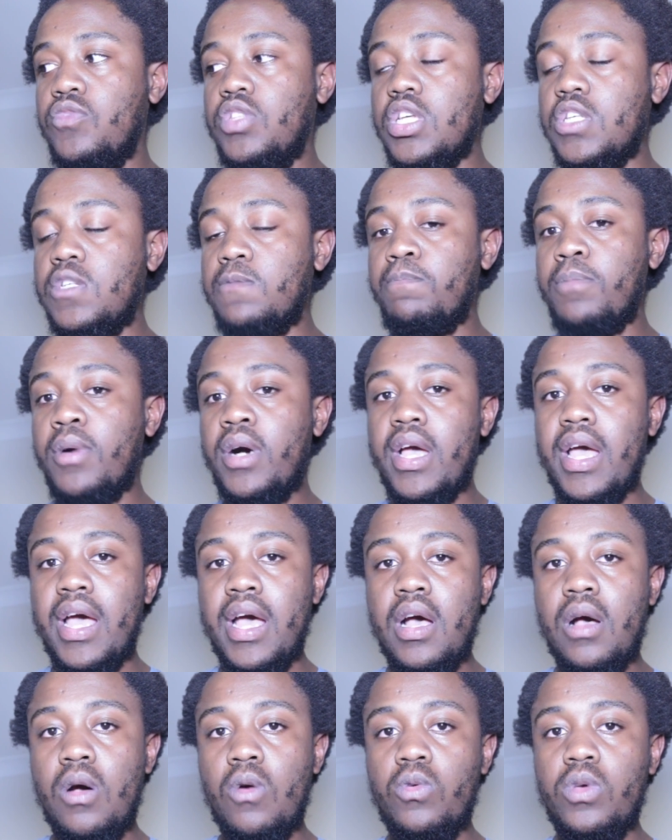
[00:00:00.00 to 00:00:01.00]
despite
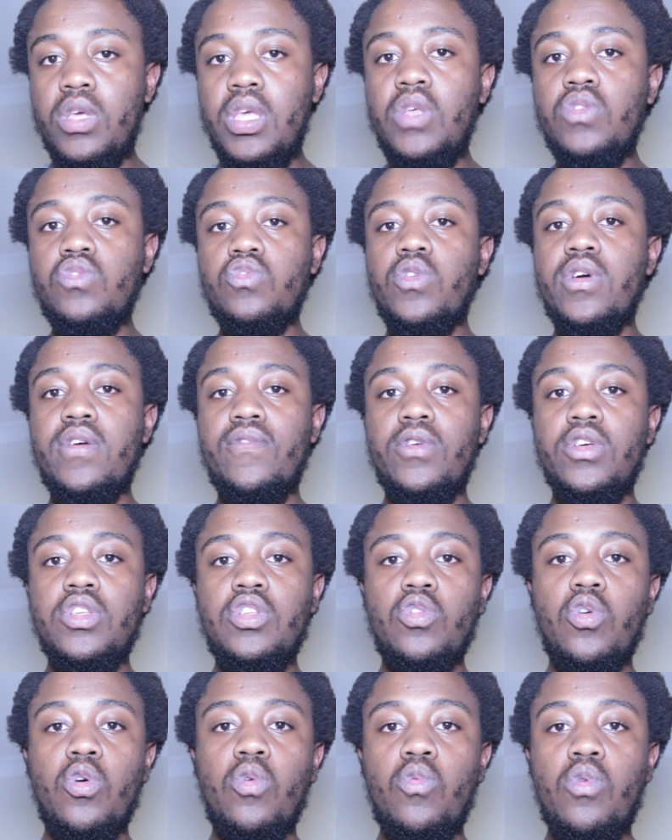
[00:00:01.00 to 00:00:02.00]
how Esau ever,
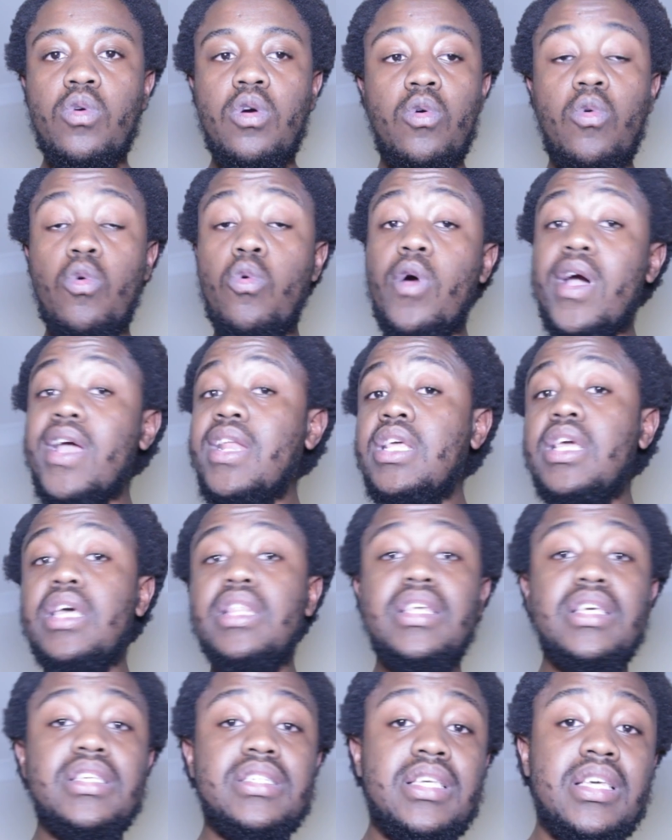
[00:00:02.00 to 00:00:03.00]
or any
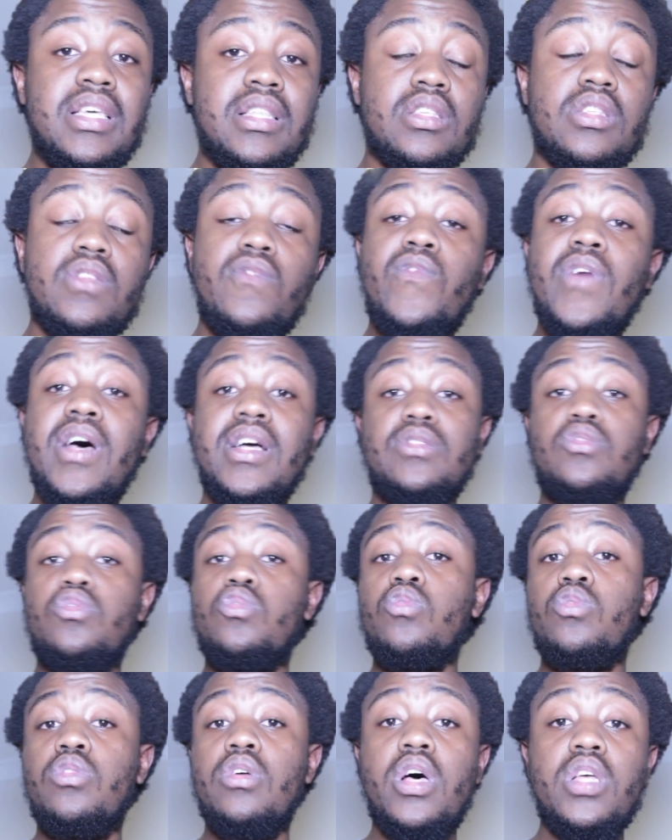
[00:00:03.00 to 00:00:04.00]
of these heathens, in fact
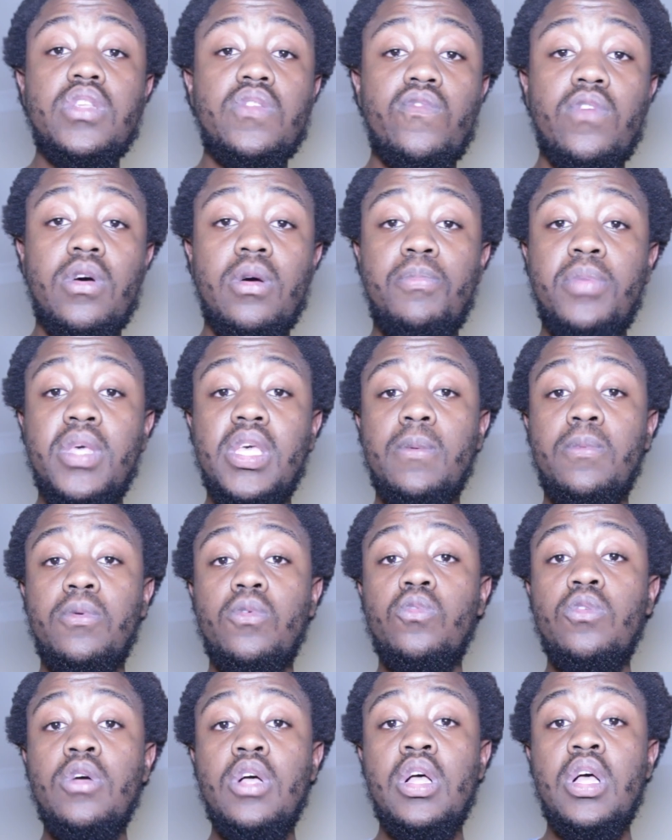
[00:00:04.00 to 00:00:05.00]
2/3 of our
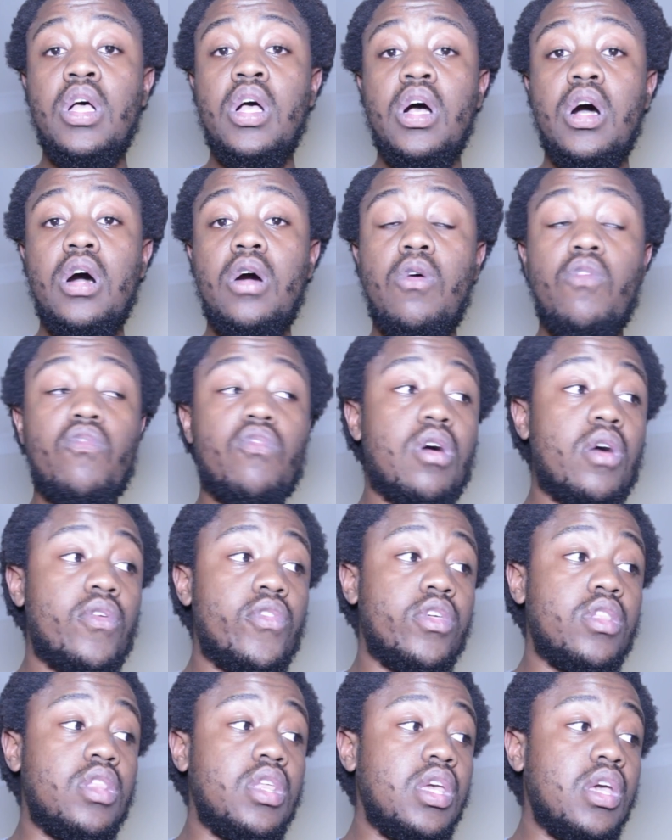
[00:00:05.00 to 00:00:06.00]
people, or
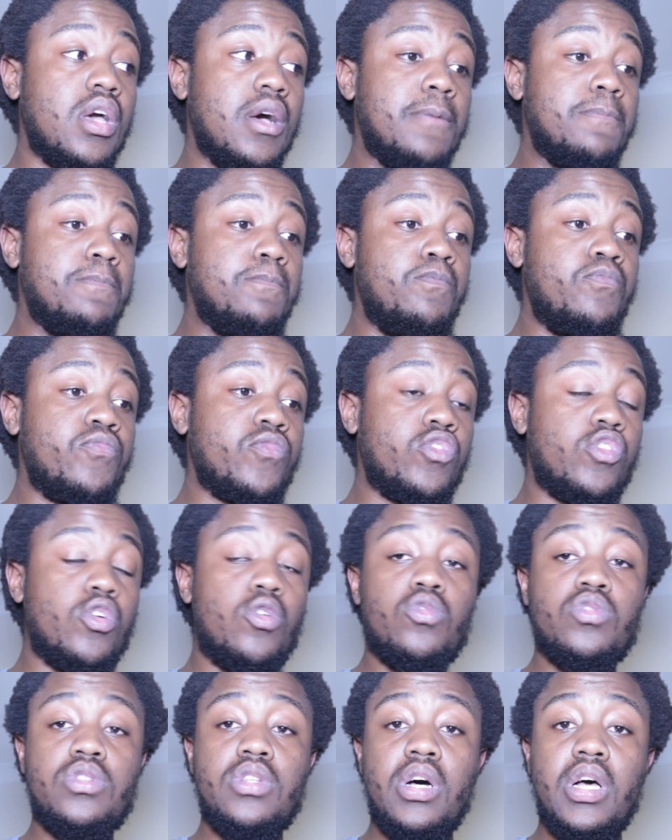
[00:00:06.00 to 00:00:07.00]
rather
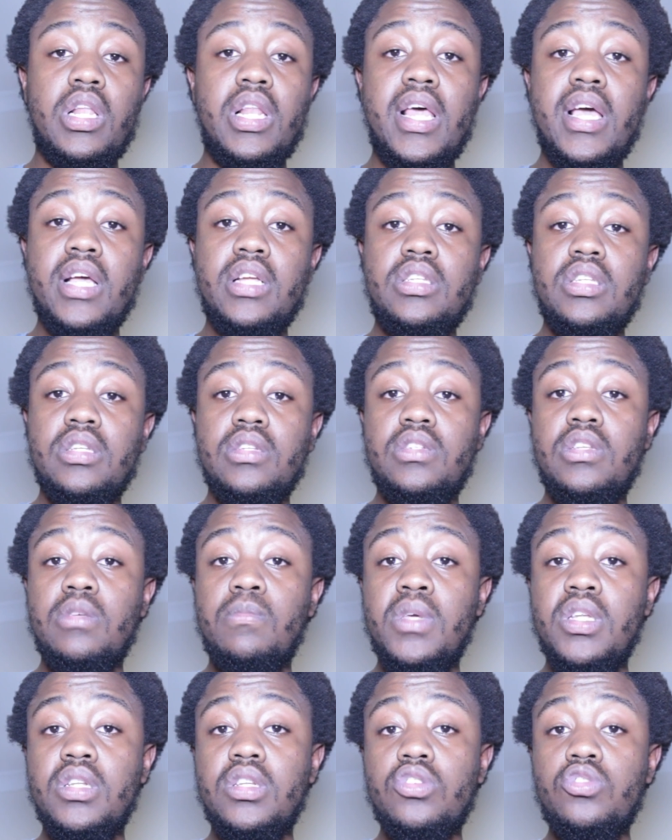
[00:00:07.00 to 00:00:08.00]
those that are elected to
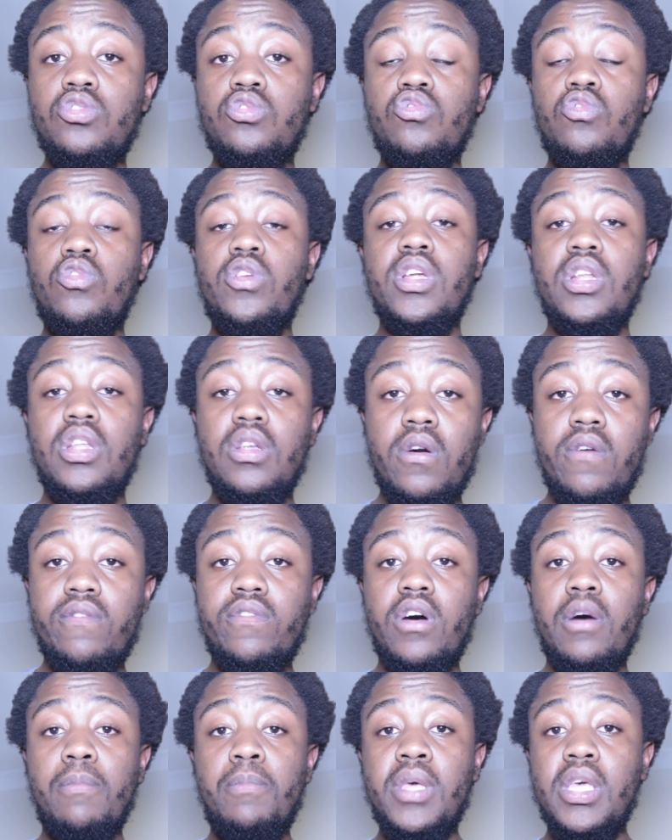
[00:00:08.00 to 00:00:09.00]
be destroyed
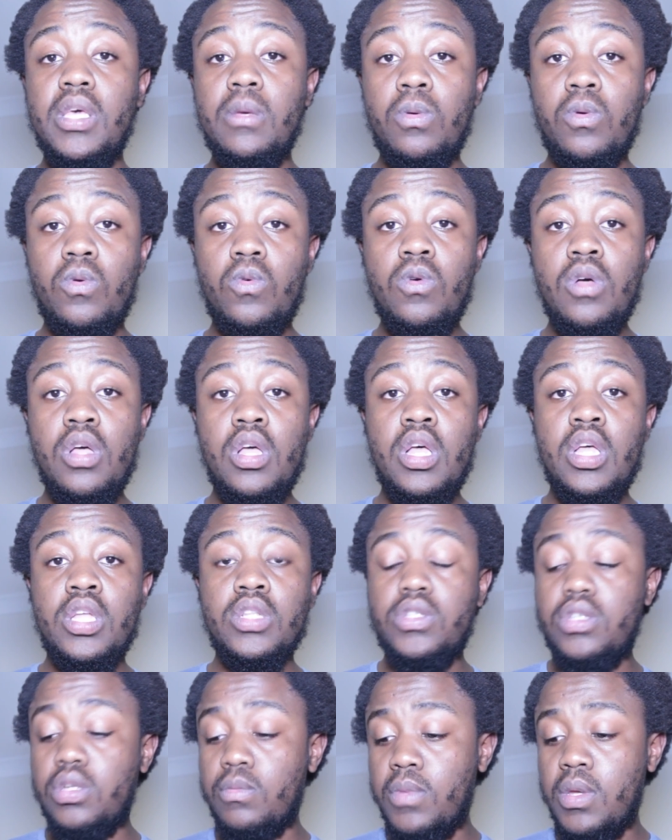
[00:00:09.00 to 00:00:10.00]
of our people,
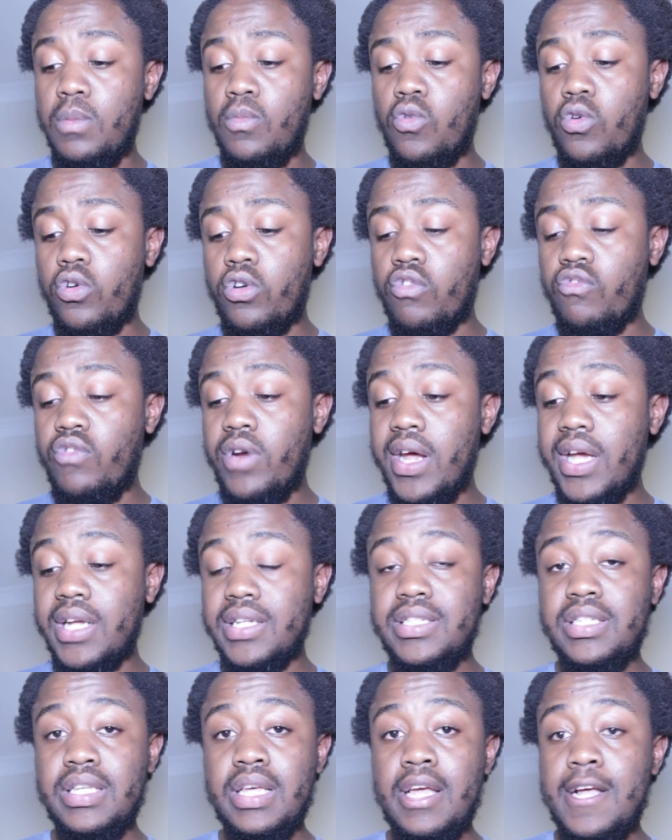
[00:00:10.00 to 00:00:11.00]
to be more
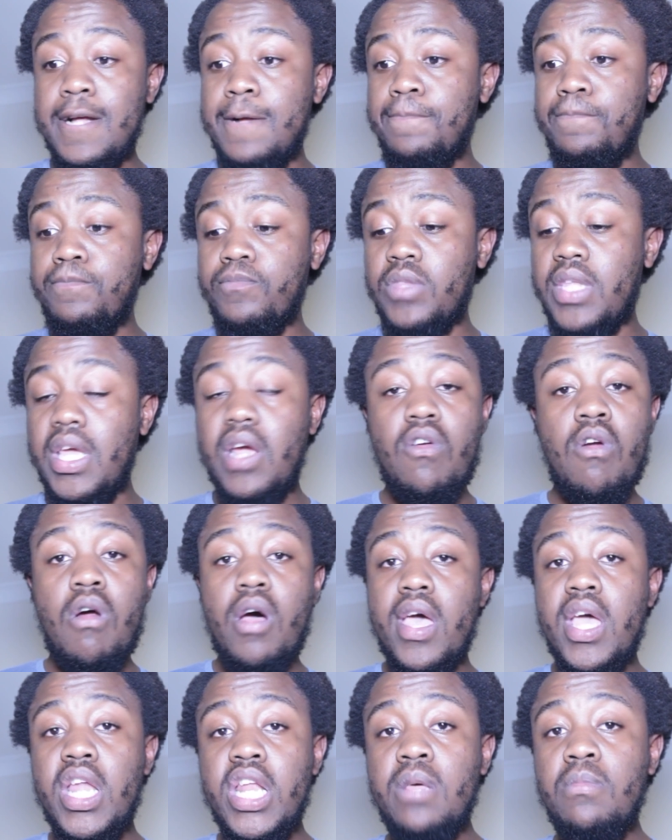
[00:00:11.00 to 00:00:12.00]
correct, they're
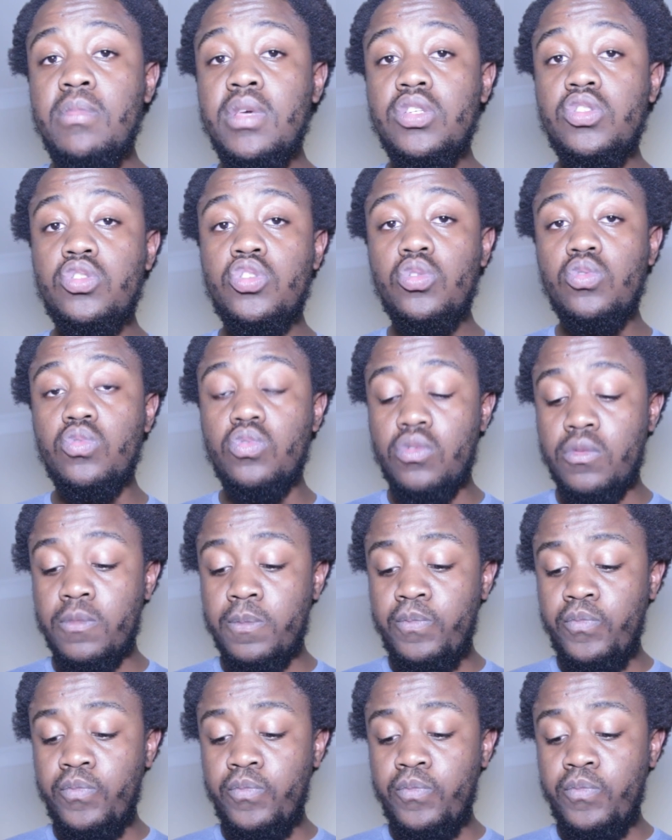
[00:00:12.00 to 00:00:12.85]
our enemies too,